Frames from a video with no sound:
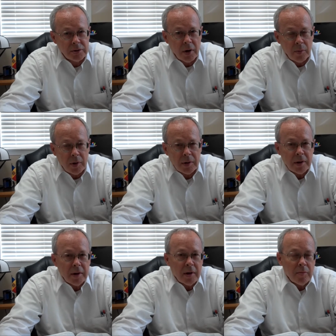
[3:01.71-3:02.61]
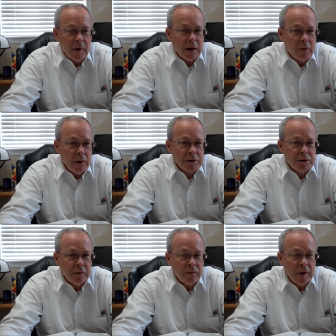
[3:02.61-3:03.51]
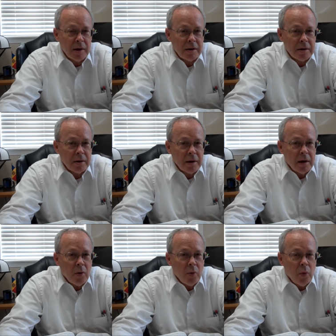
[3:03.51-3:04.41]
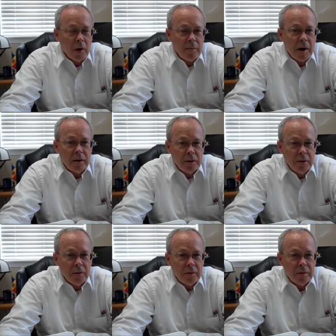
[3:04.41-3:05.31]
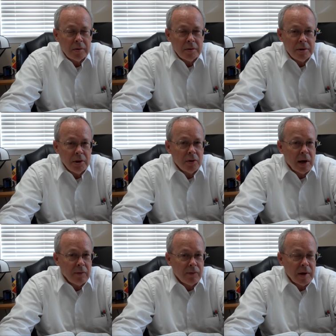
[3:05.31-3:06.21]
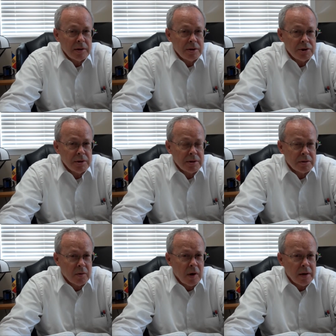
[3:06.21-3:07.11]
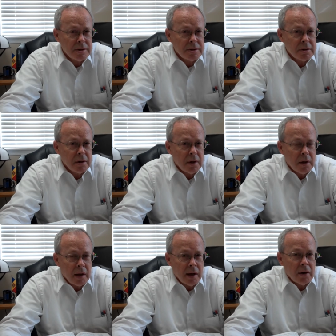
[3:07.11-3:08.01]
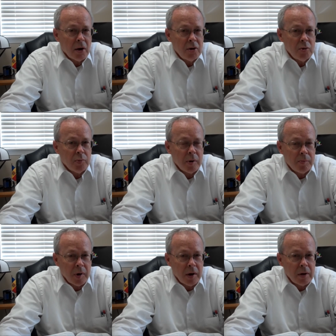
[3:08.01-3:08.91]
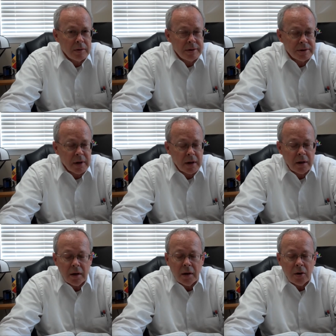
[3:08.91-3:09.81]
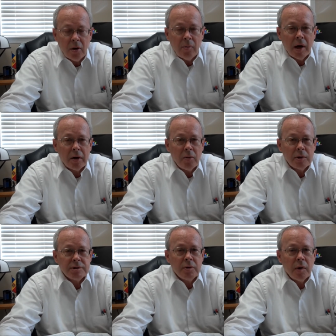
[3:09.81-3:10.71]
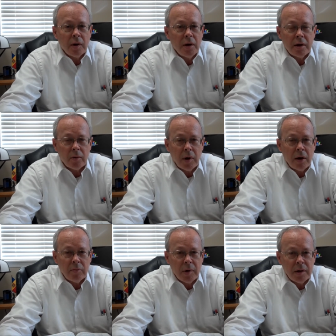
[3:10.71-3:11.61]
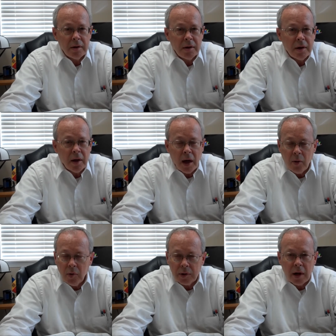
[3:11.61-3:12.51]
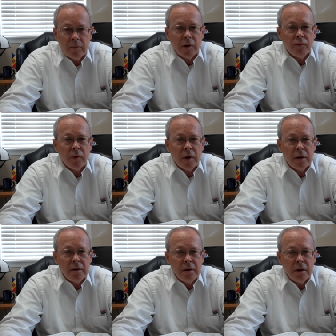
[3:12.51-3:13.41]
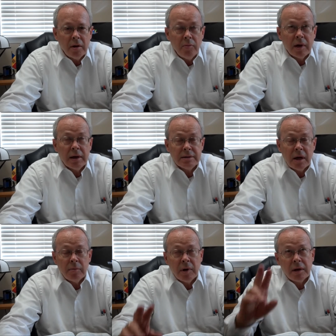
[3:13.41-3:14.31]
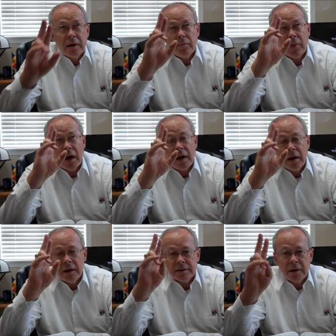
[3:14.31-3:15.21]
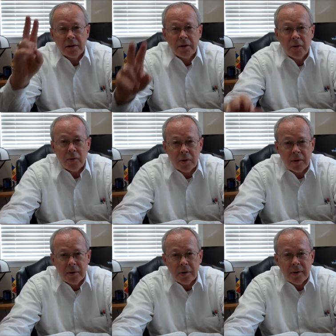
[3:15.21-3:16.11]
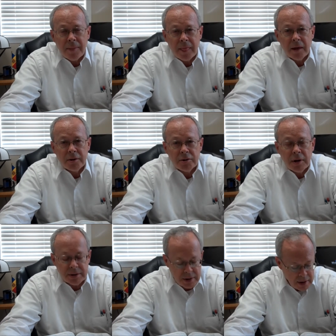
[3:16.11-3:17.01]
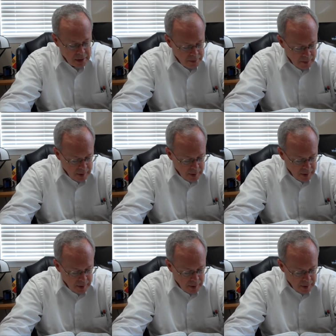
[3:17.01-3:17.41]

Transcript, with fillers: trouble. My question, friend, what about you? Do you have faith in Jesus Christ? And are you prepared to say, no matter what's going on around me, I will not be afraid because I'm going to keep my eyes on the Lord and trust Him?